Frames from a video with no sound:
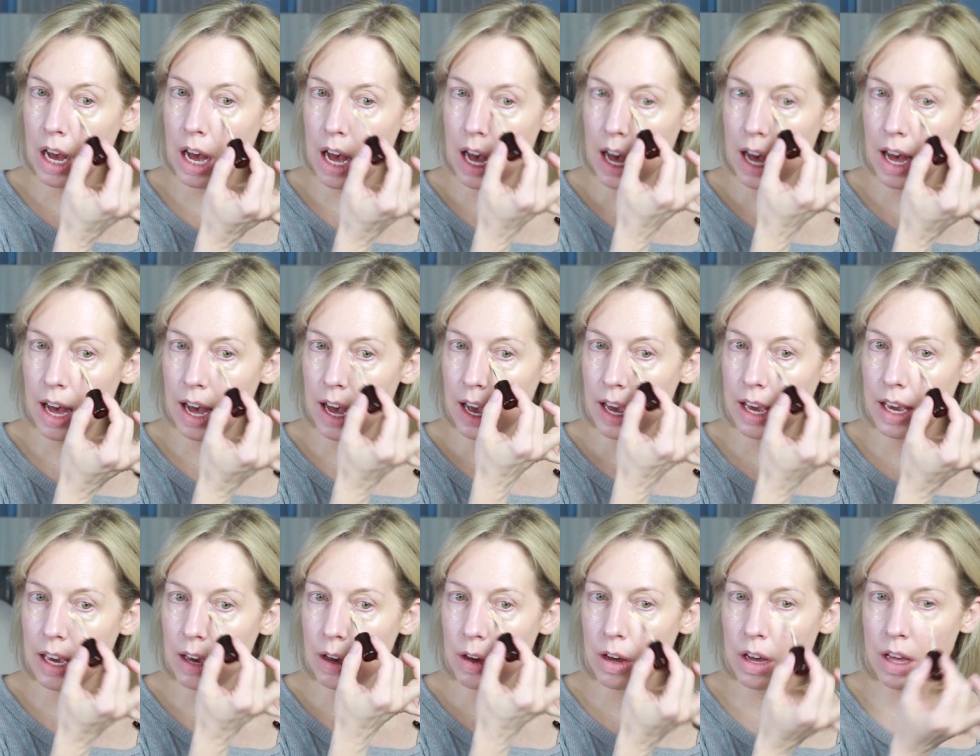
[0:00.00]

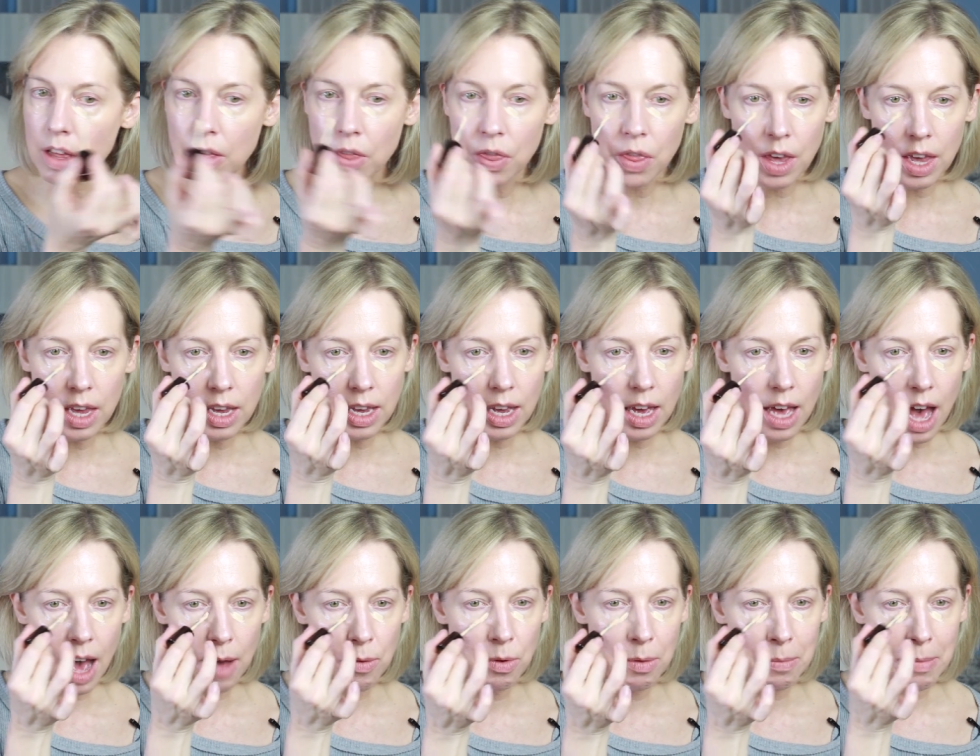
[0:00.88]
I think
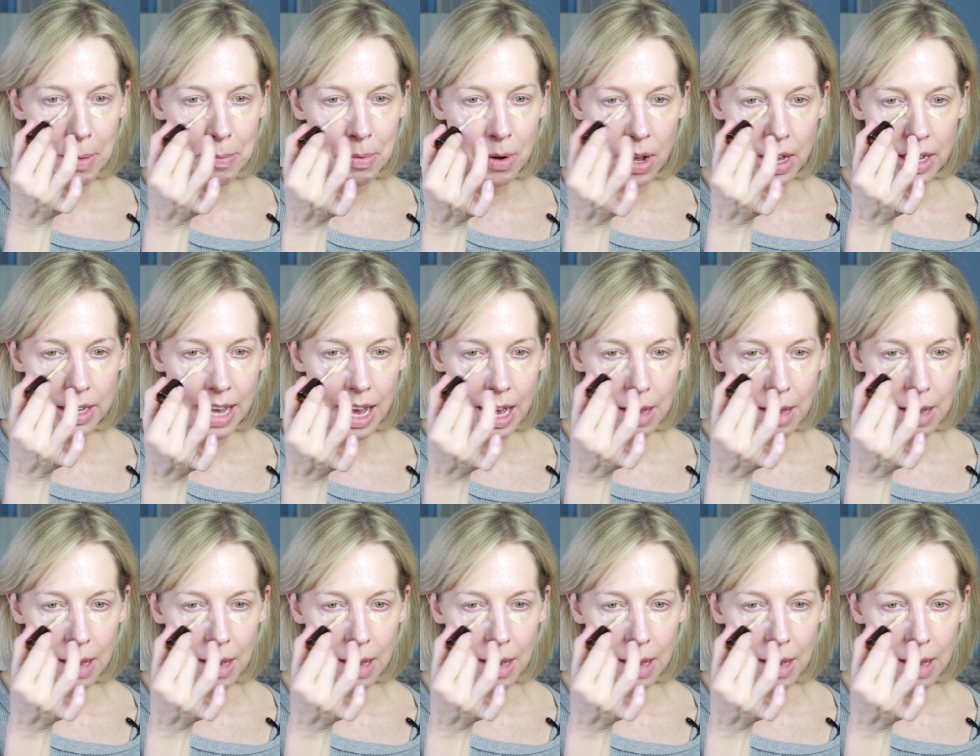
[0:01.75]
I remember it